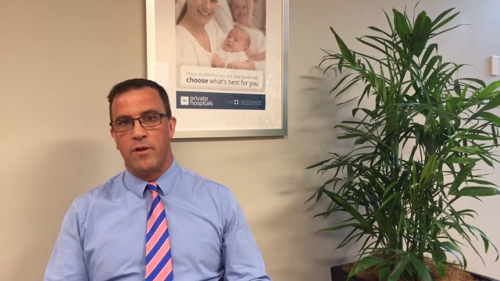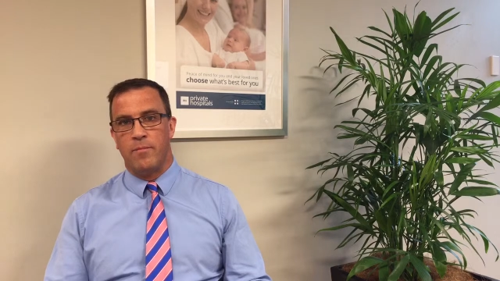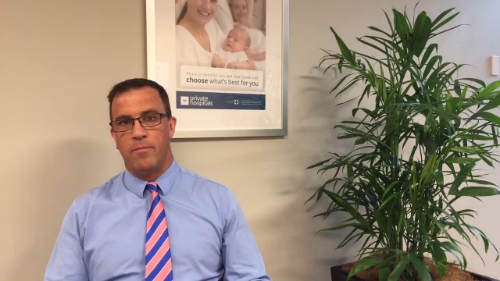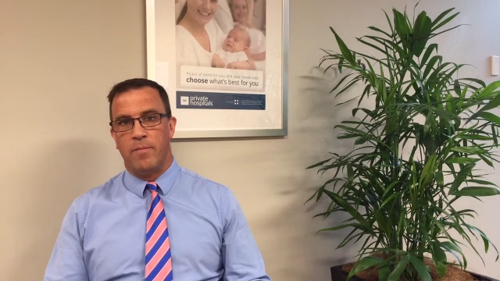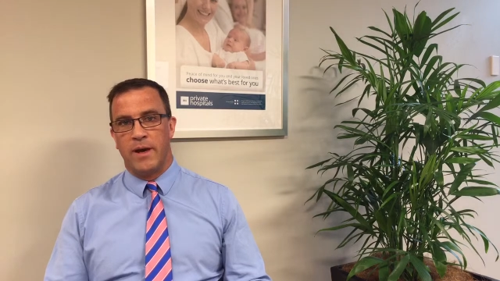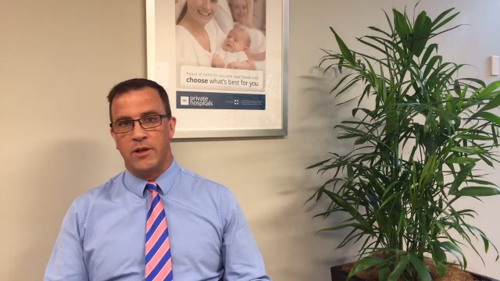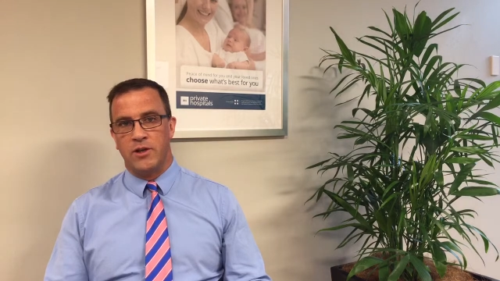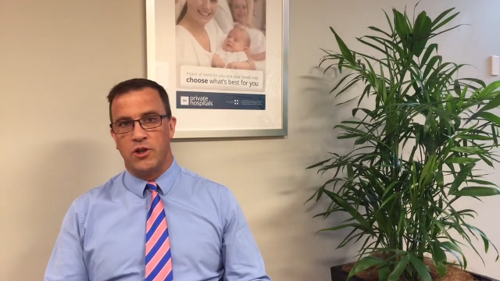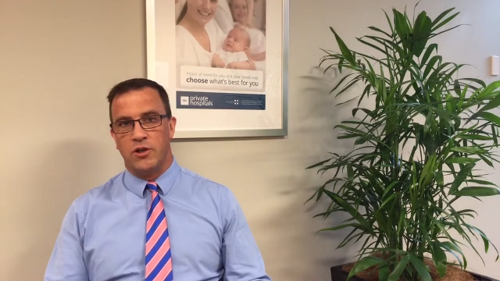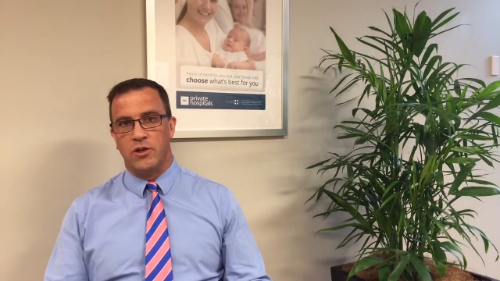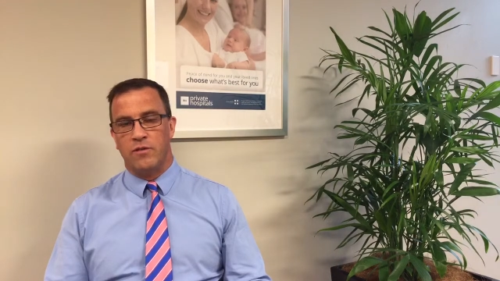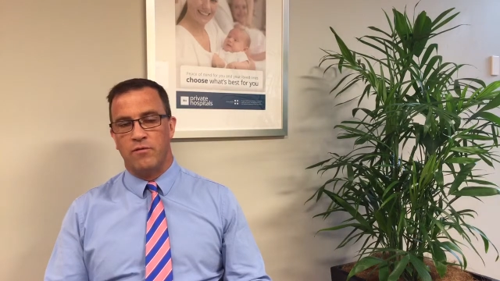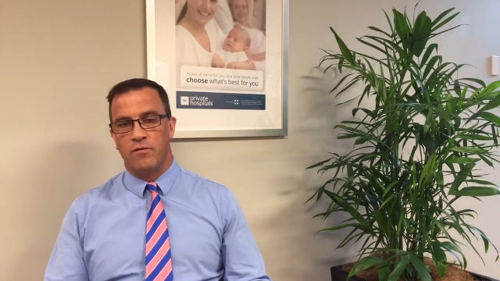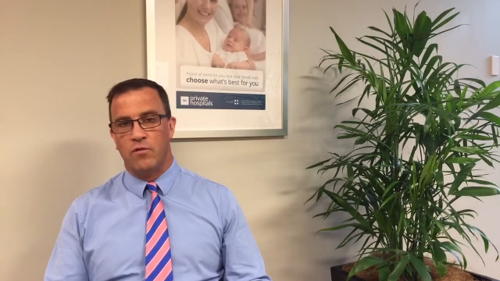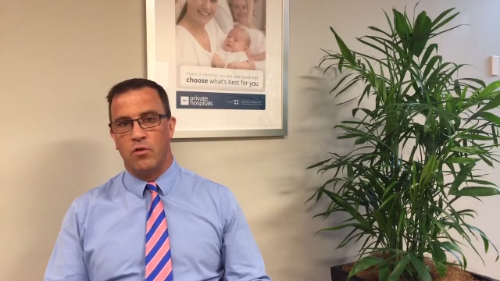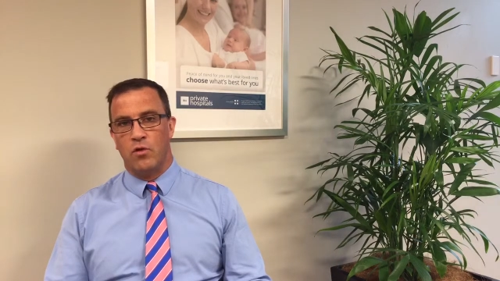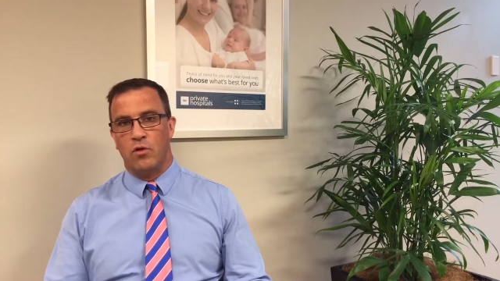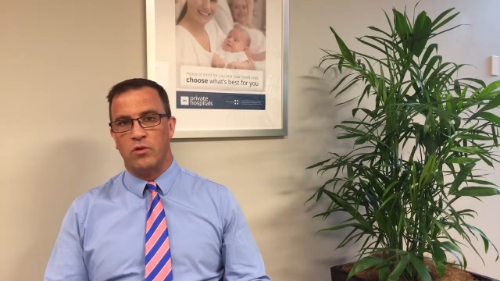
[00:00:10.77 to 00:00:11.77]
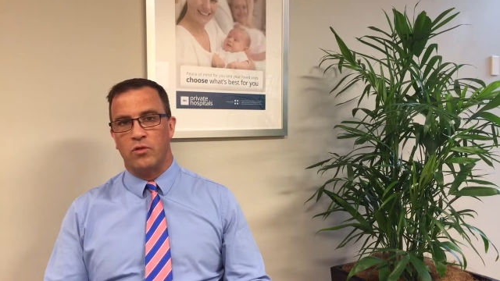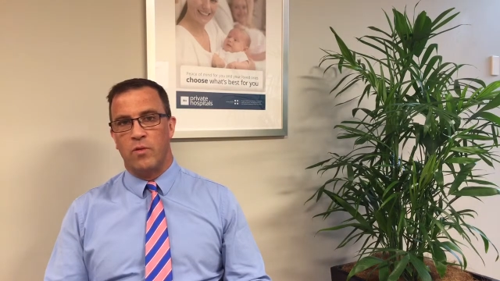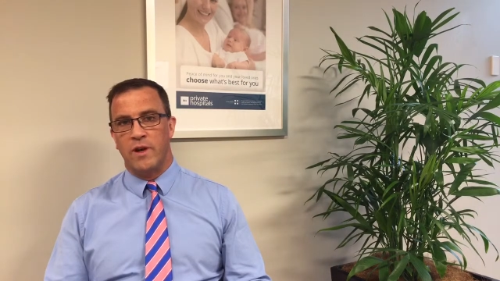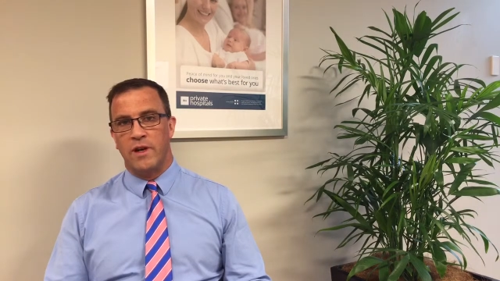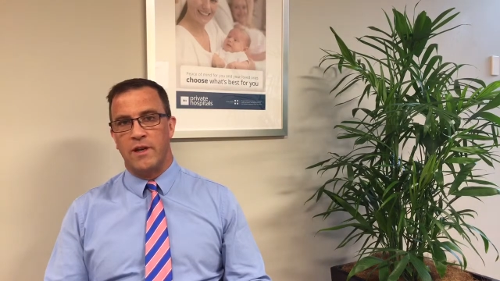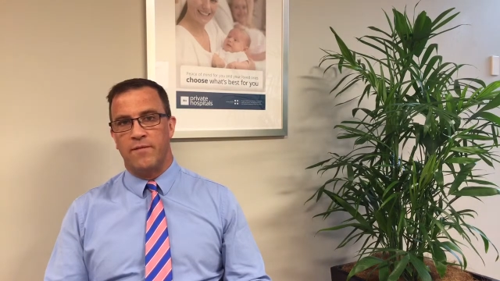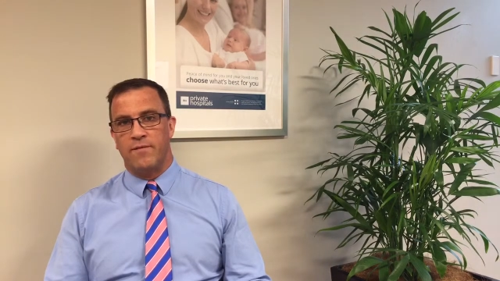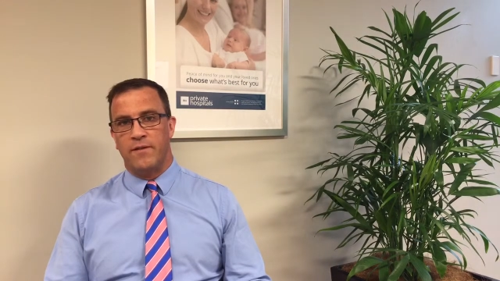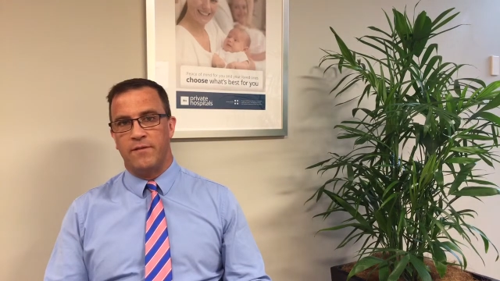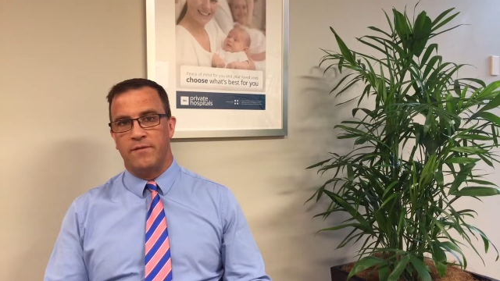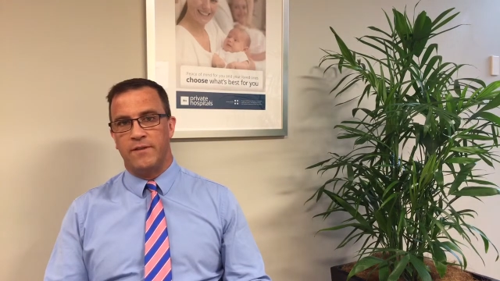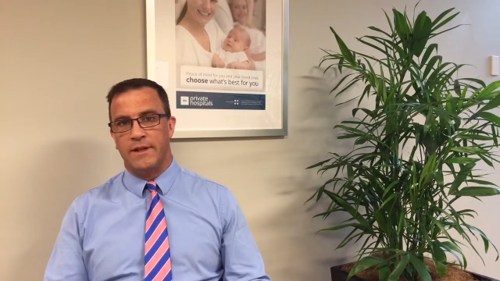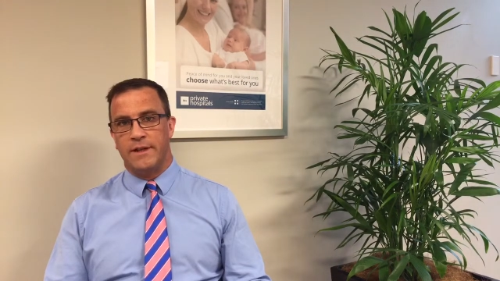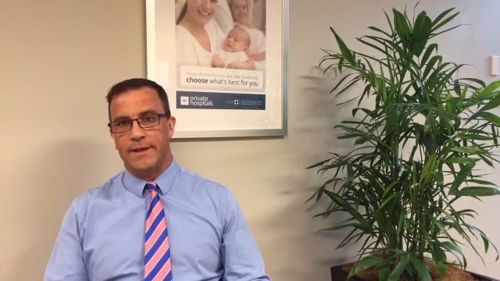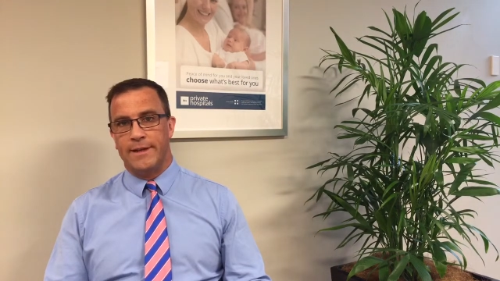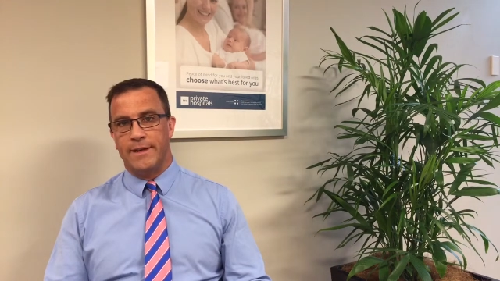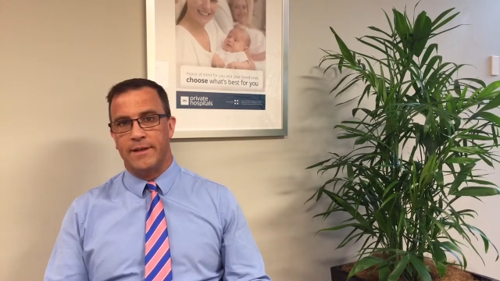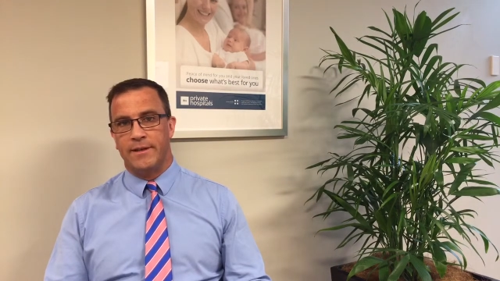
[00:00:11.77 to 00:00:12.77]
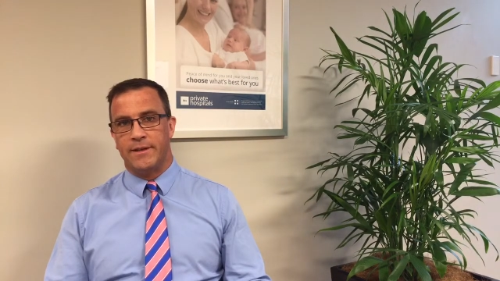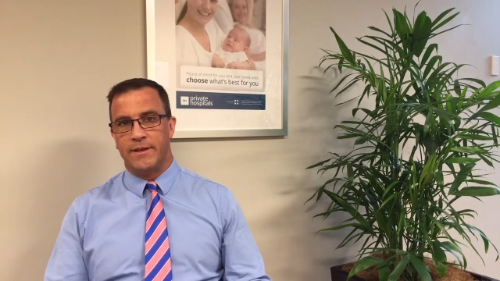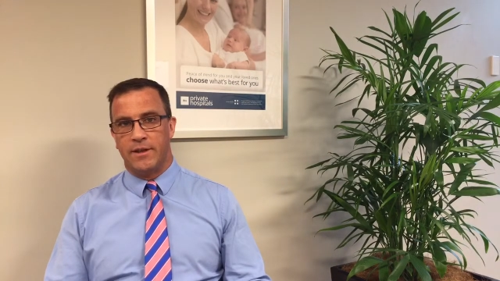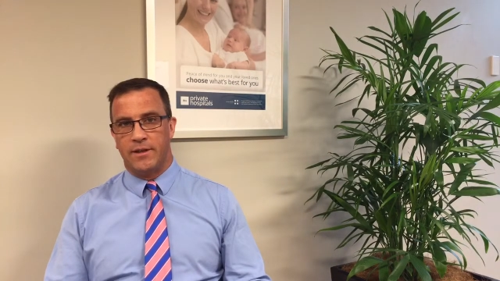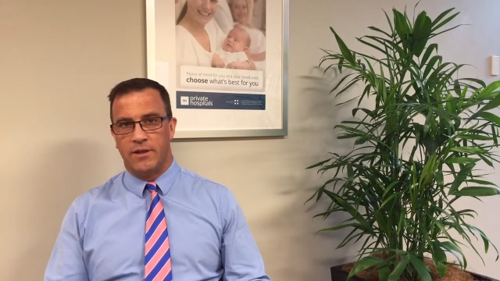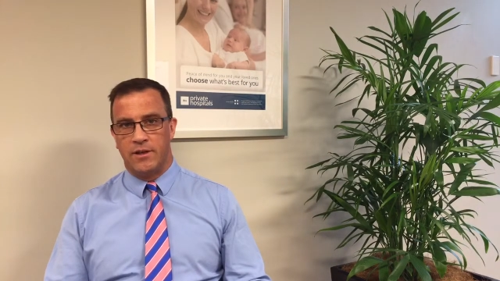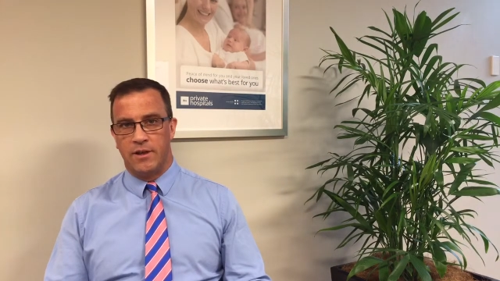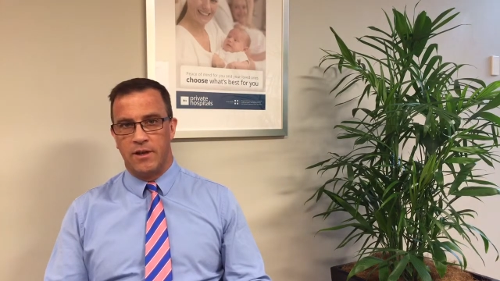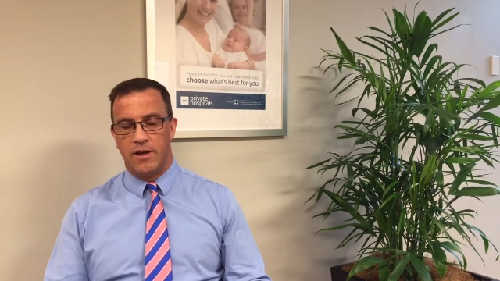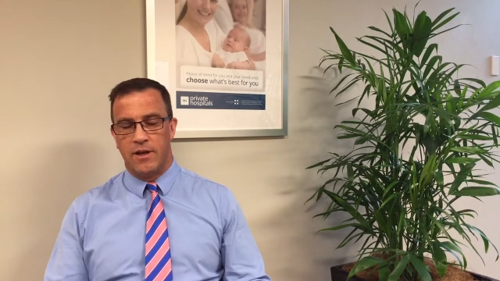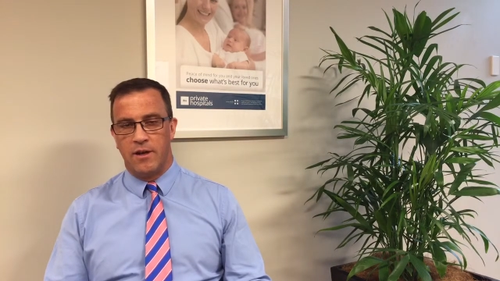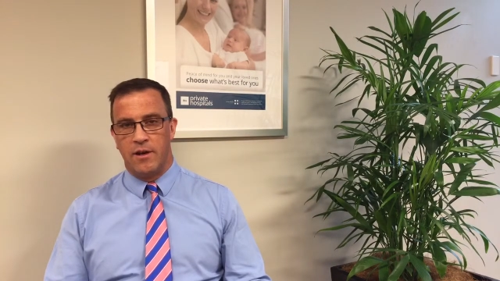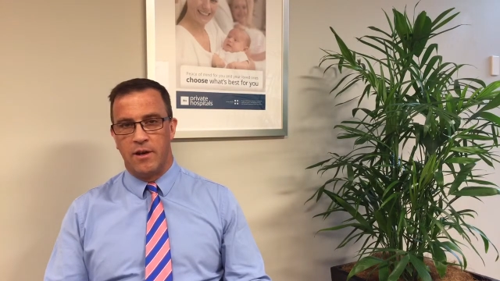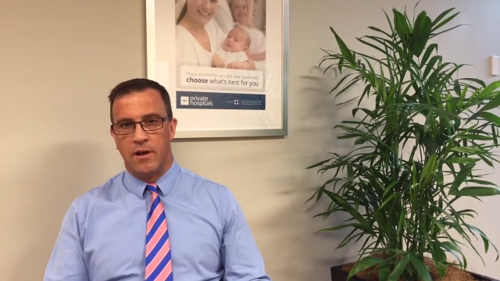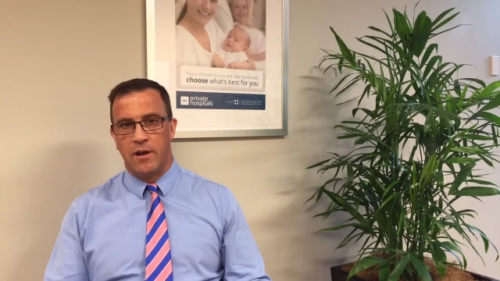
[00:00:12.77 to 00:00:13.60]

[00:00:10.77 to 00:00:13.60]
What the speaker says: budget for 2015-16.